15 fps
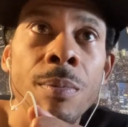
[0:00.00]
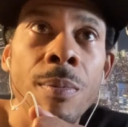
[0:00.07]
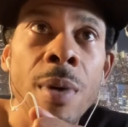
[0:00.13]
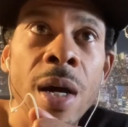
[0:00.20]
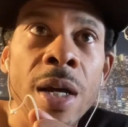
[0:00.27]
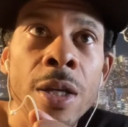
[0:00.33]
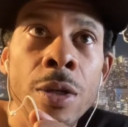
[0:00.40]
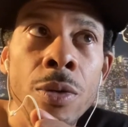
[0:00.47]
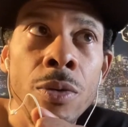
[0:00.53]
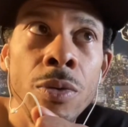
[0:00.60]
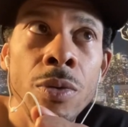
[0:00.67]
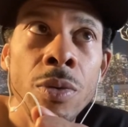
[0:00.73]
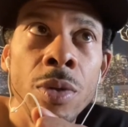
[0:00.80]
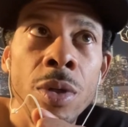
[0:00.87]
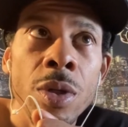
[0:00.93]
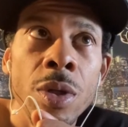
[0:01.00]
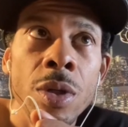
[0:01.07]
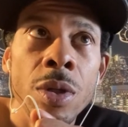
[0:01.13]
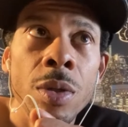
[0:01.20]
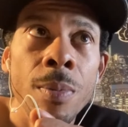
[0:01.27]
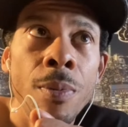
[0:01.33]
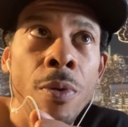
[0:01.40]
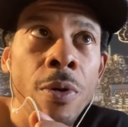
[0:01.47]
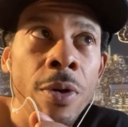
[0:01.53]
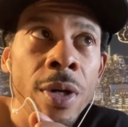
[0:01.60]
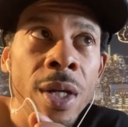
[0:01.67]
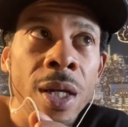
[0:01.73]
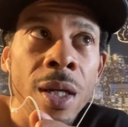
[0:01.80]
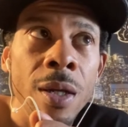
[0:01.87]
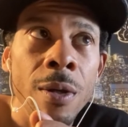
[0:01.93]
by you
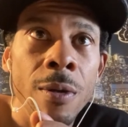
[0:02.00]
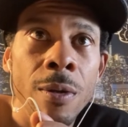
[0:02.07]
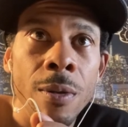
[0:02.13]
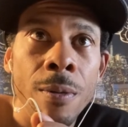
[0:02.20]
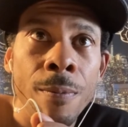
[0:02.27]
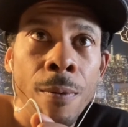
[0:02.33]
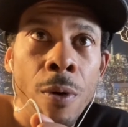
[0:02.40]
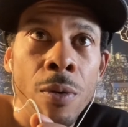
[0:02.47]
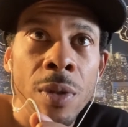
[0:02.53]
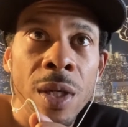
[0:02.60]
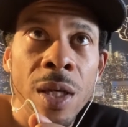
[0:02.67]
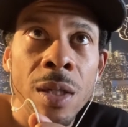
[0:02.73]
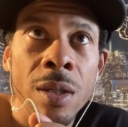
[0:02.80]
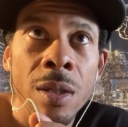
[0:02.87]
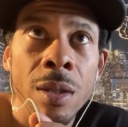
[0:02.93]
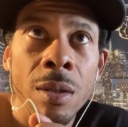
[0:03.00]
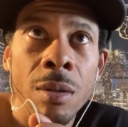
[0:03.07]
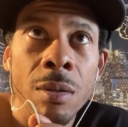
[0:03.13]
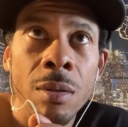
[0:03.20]
supporting police,